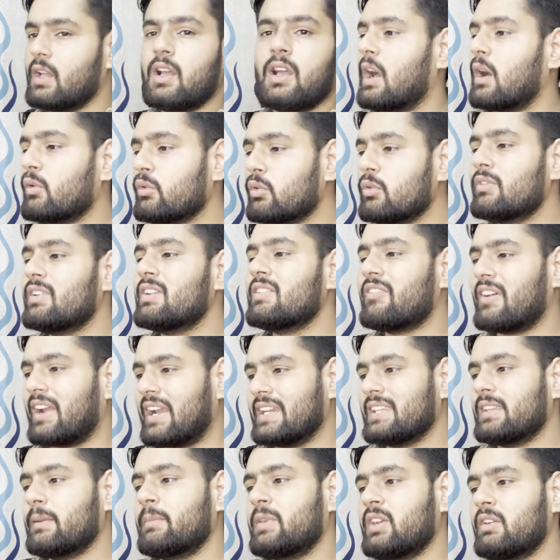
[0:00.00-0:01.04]
How you will
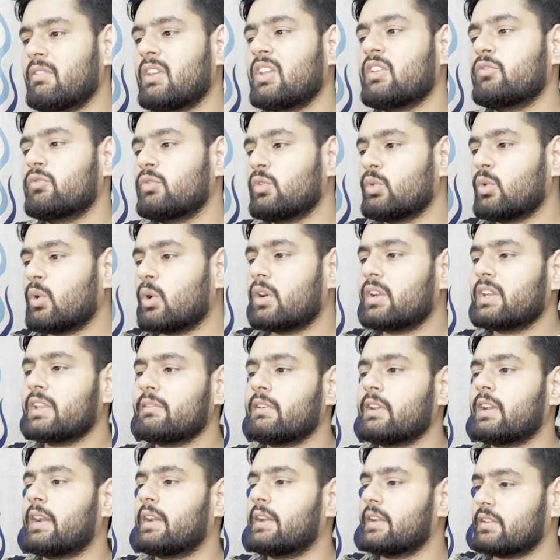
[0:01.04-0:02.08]
find the midway if you don't
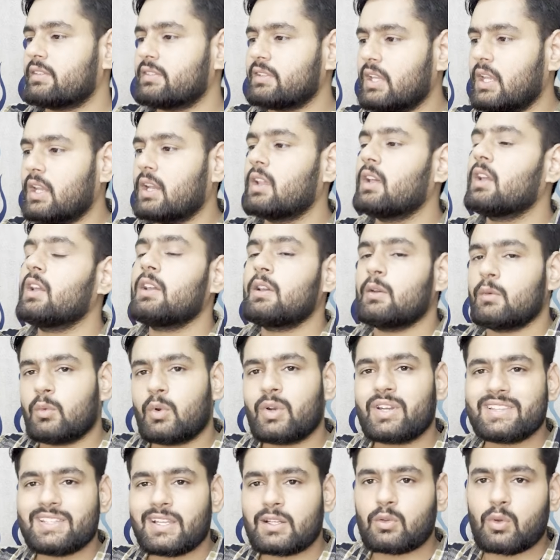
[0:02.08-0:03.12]
even understand
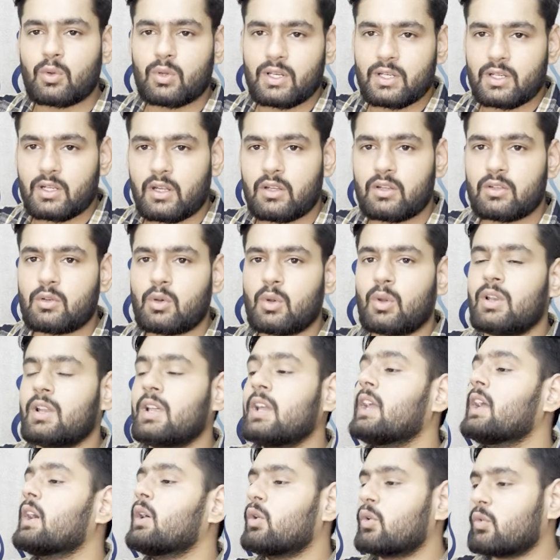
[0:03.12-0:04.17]
what is the token control
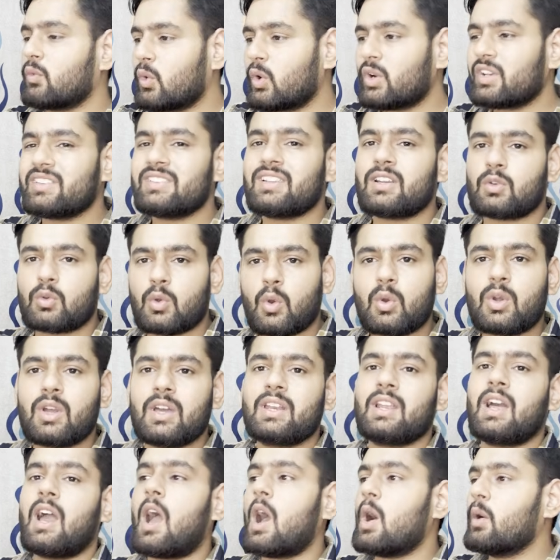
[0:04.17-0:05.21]
or what is the
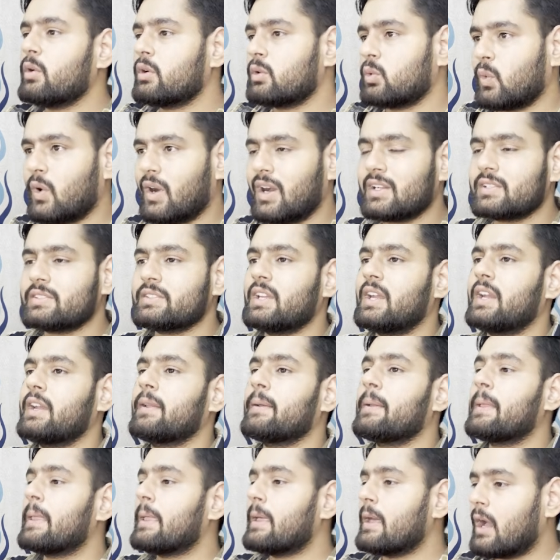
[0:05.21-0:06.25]
token, how it works, and
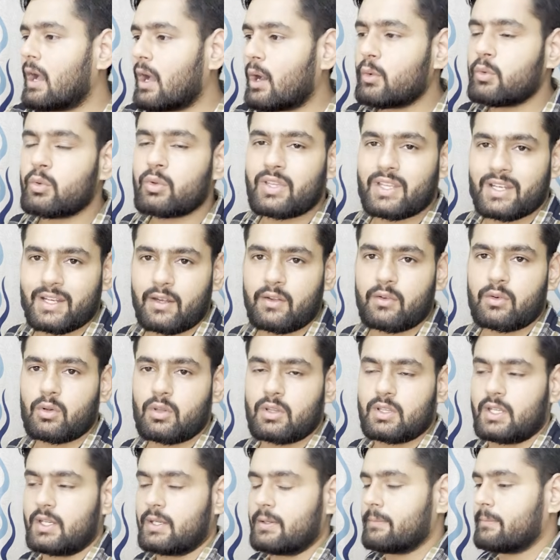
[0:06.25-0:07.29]
how you can
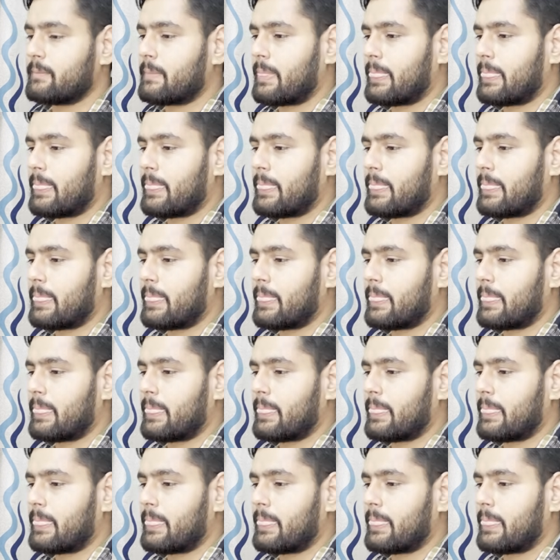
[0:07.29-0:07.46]
control that?